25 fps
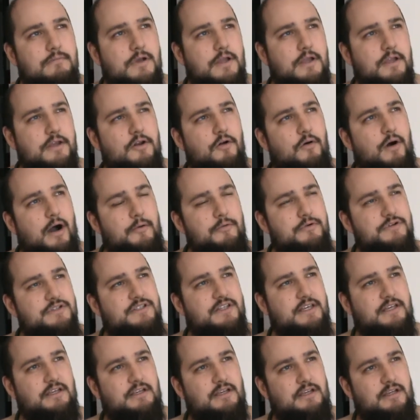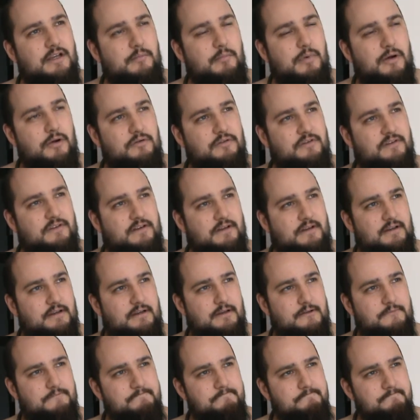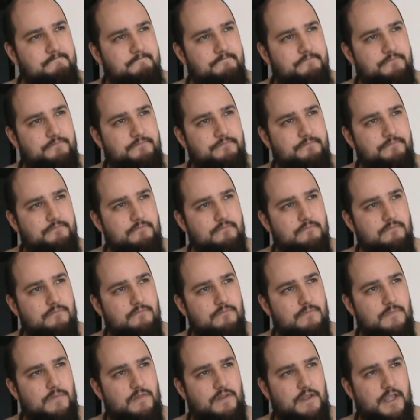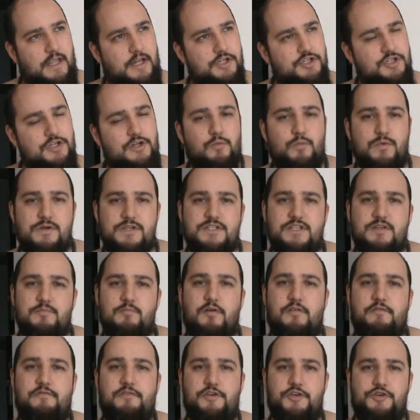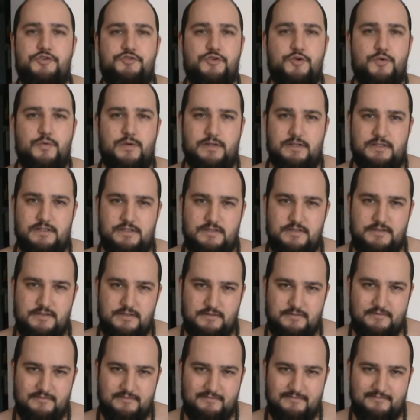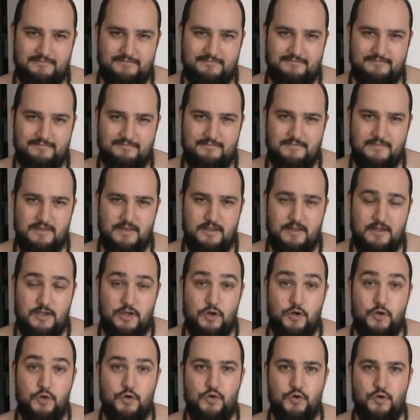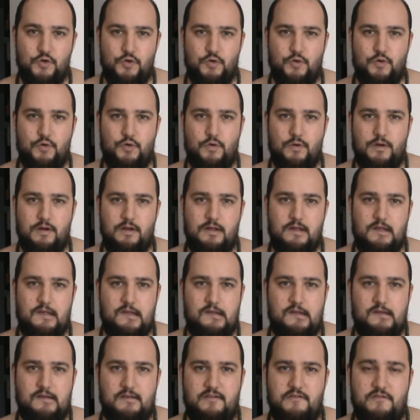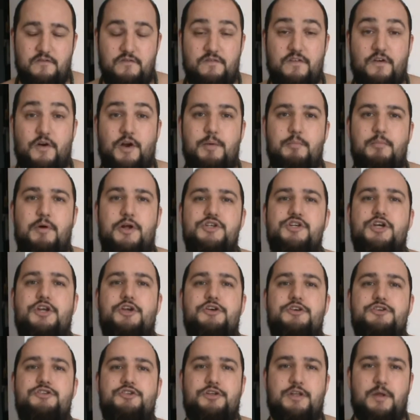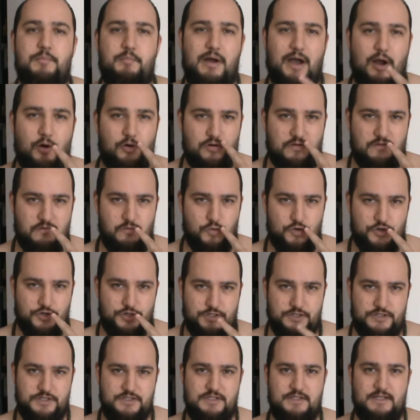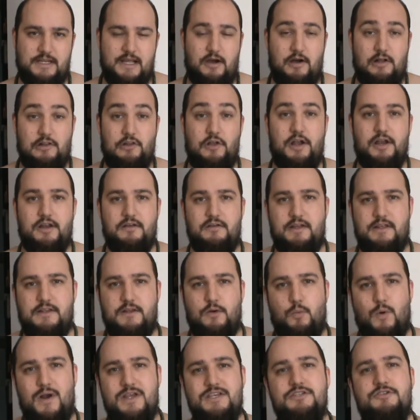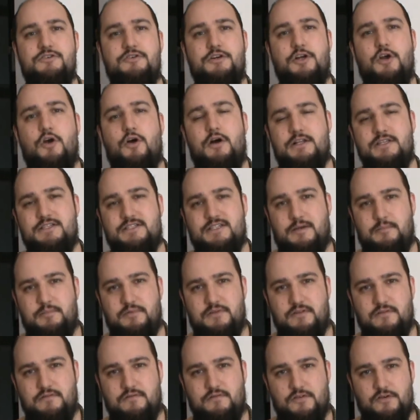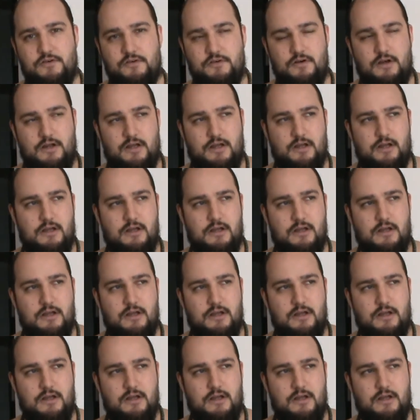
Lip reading: I was thinking about the ancient wisdom of the druids, who very much understood the power of words. Now, a lot of in the Western concept for